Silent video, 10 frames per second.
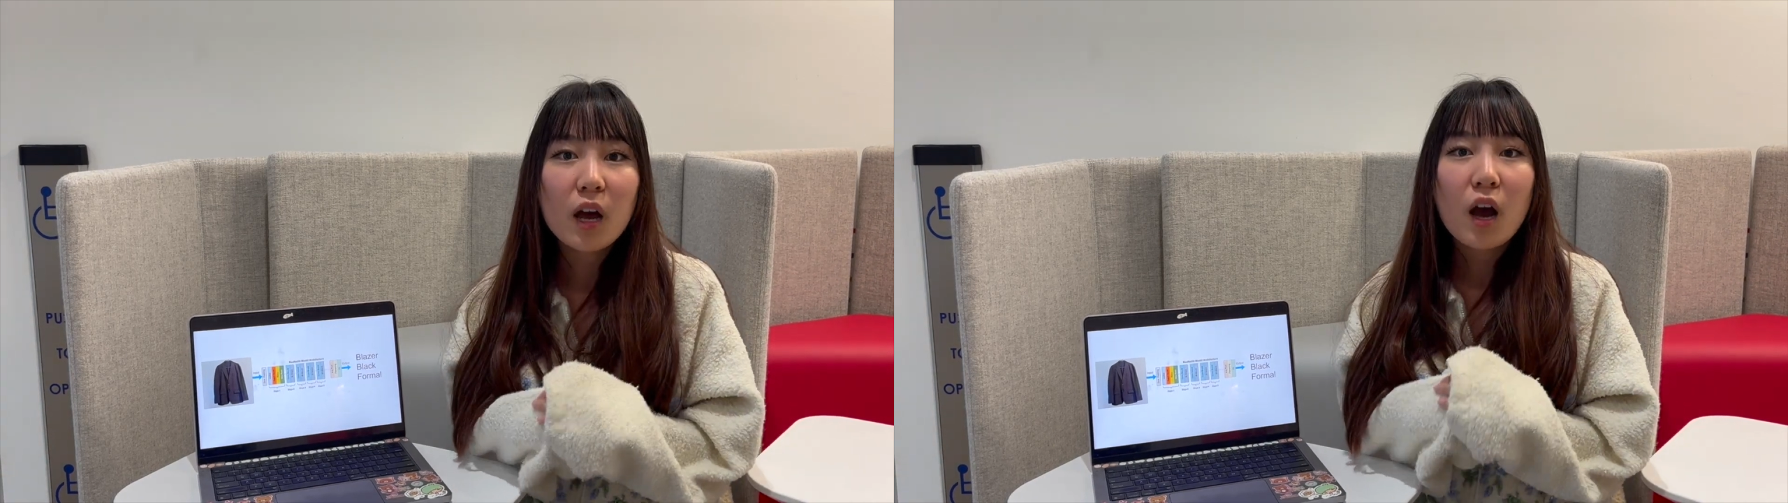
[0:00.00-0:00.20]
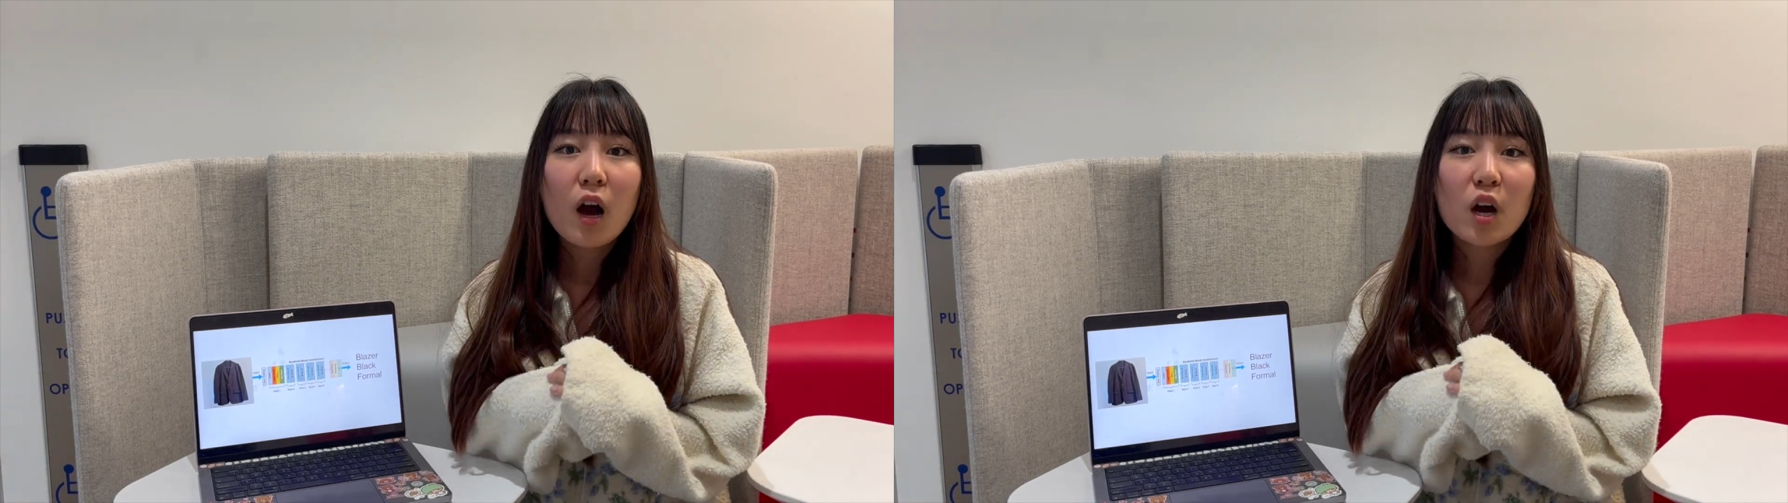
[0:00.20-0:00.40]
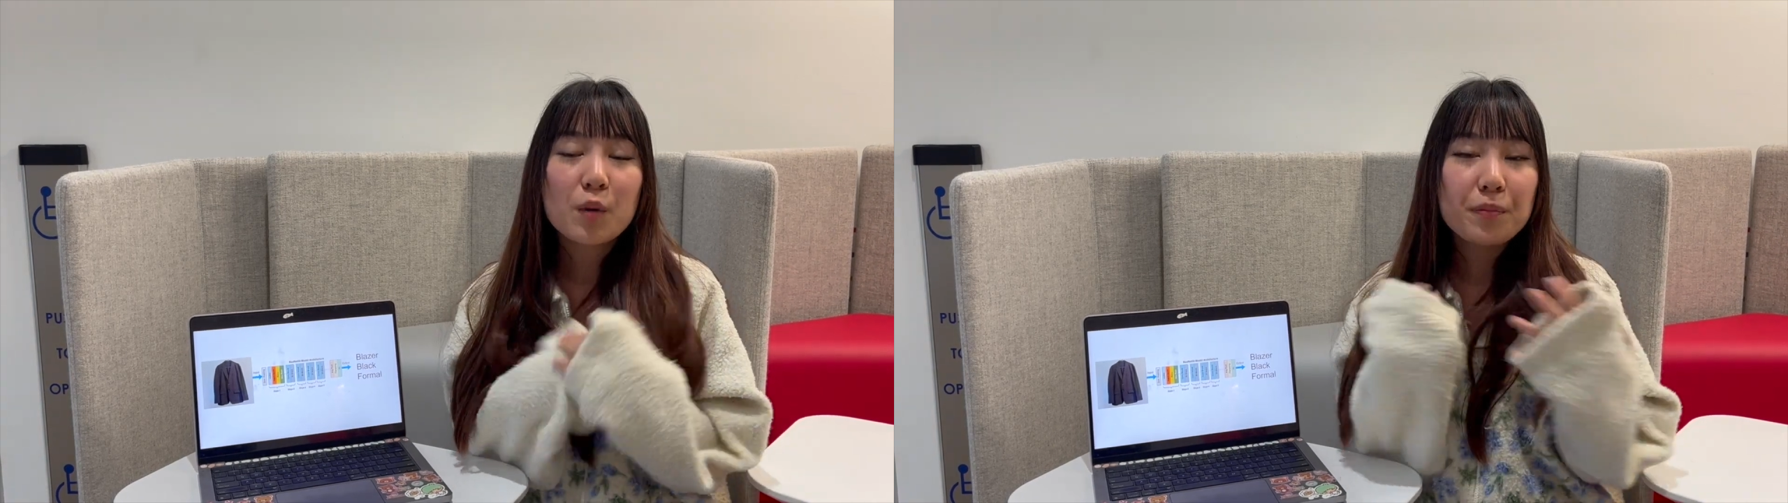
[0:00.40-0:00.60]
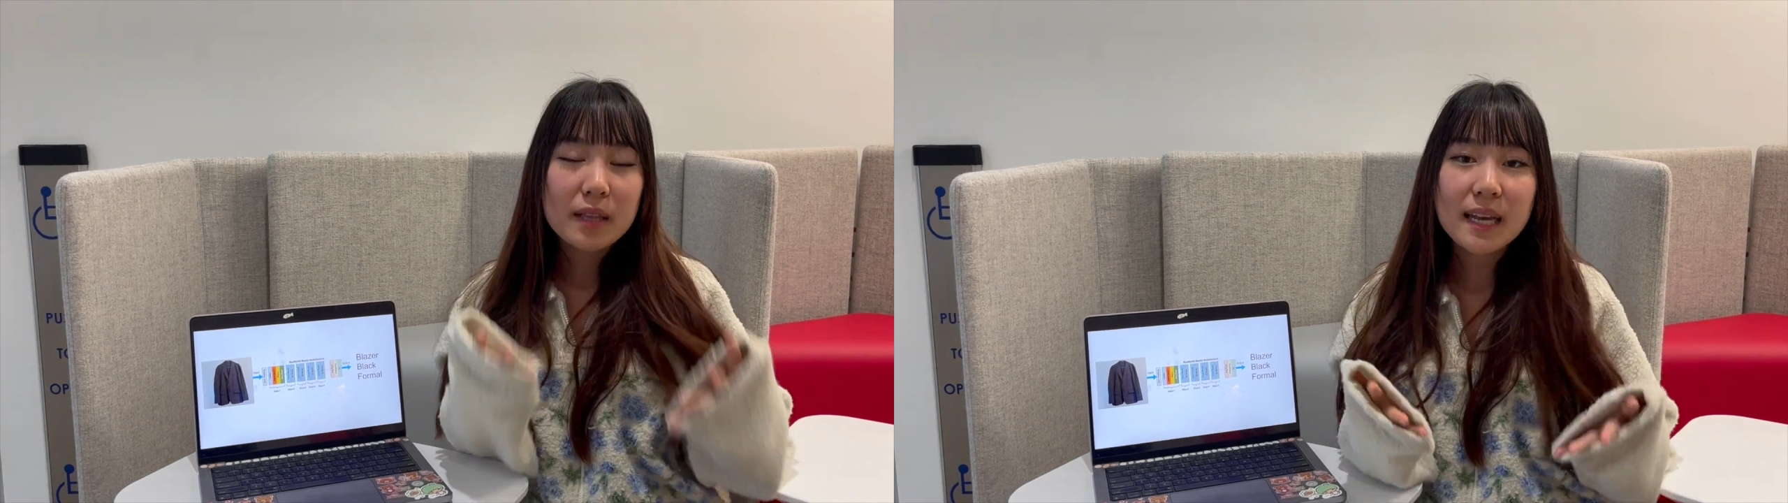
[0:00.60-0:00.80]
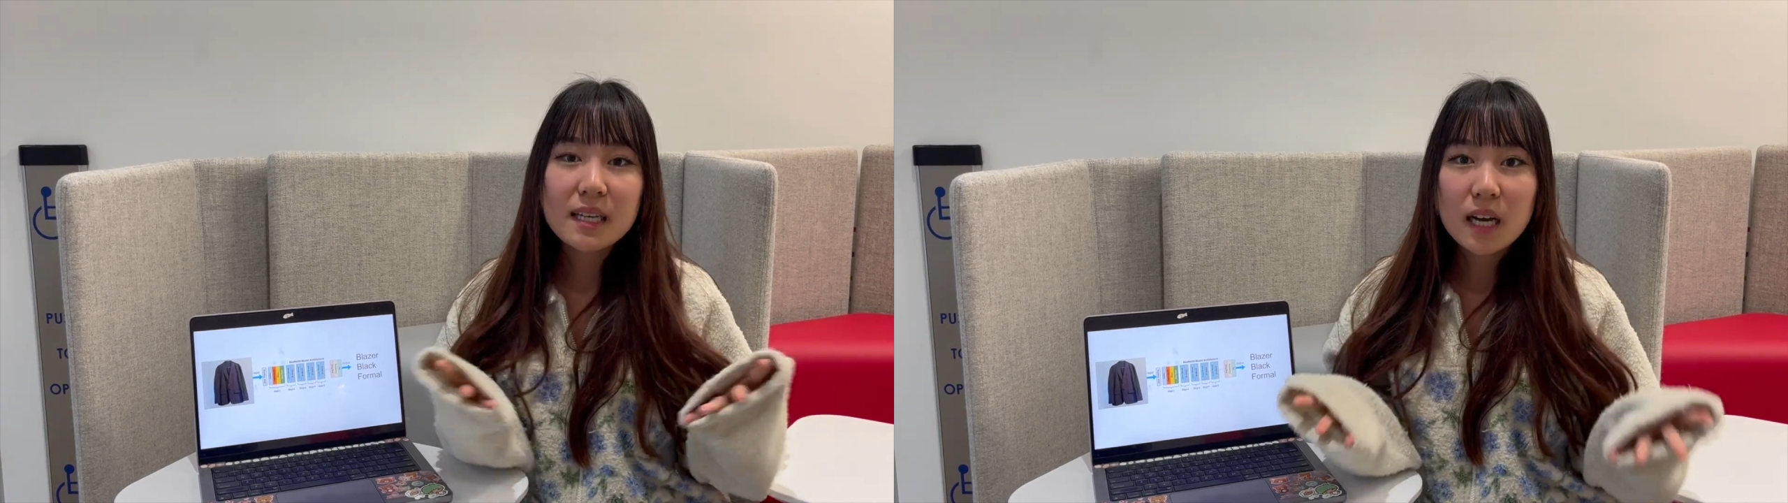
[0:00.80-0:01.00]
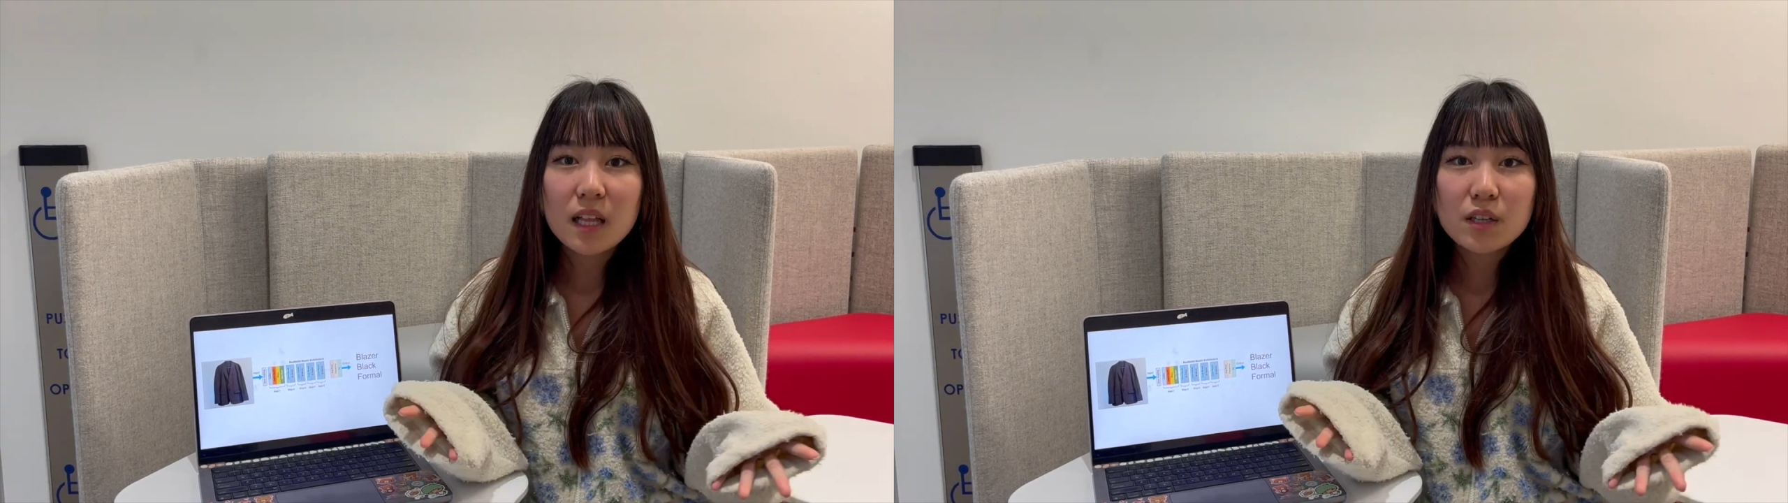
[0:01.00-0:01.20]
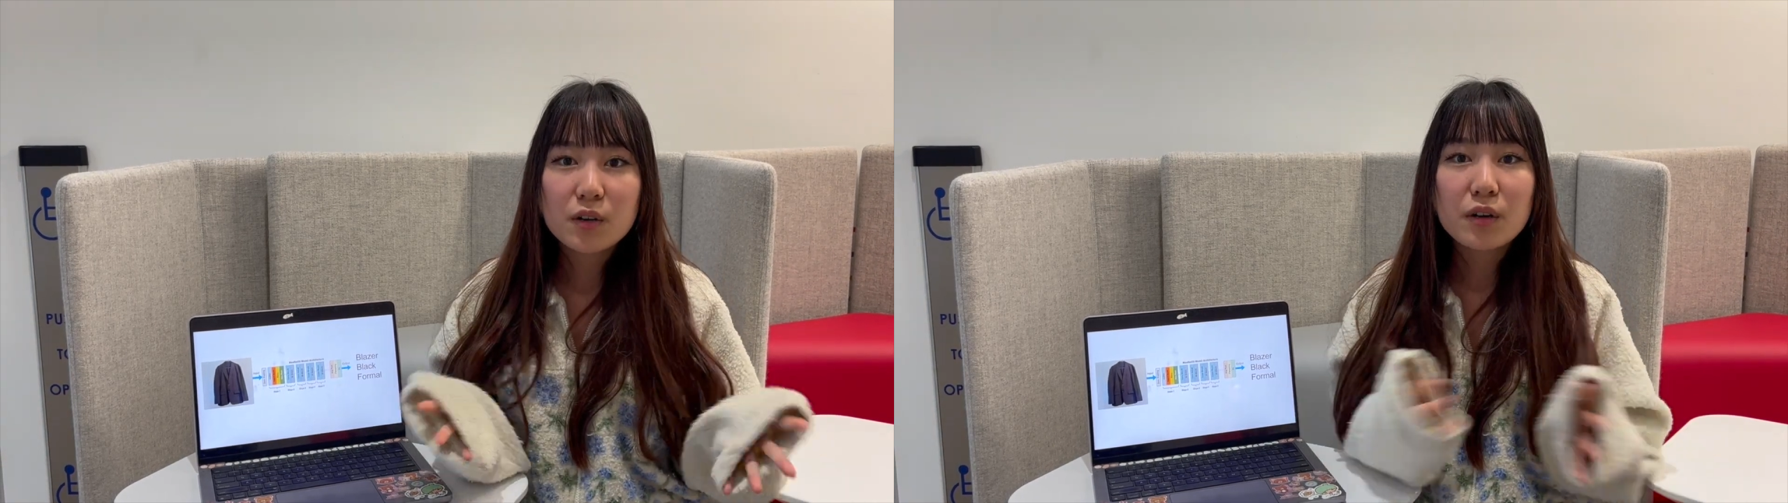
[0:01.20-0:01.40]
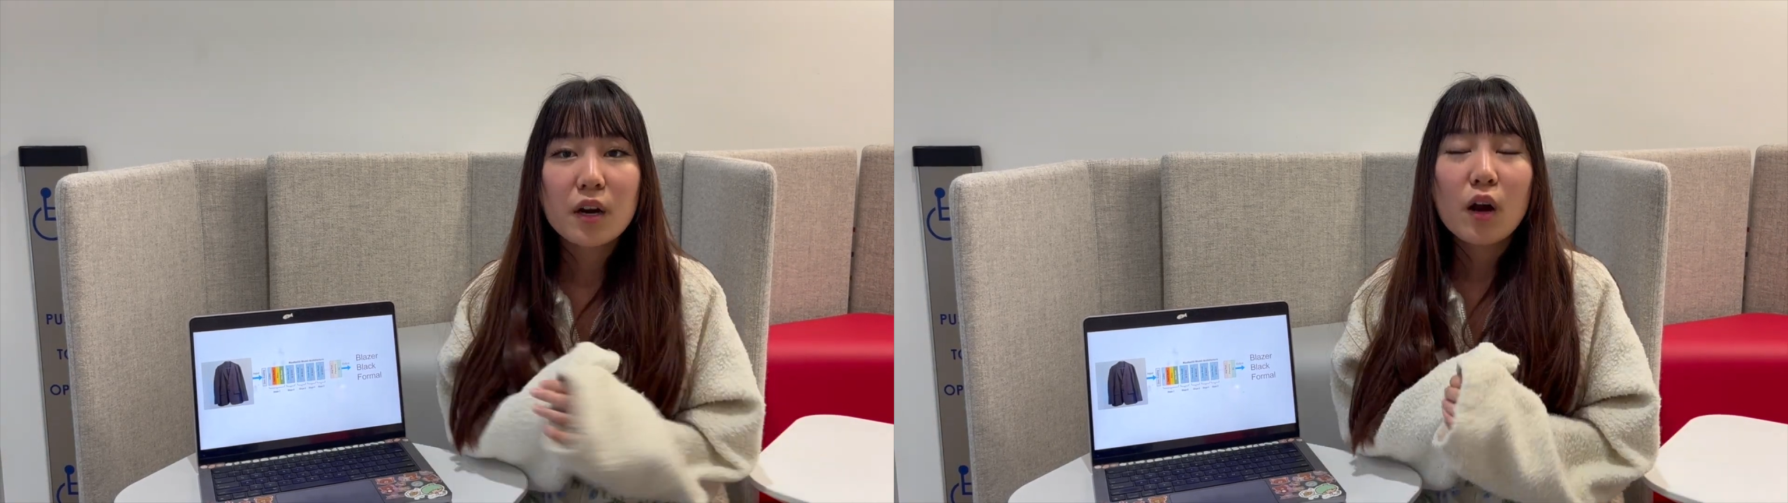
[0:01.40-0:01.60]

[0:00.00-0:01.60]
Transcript: on a plain color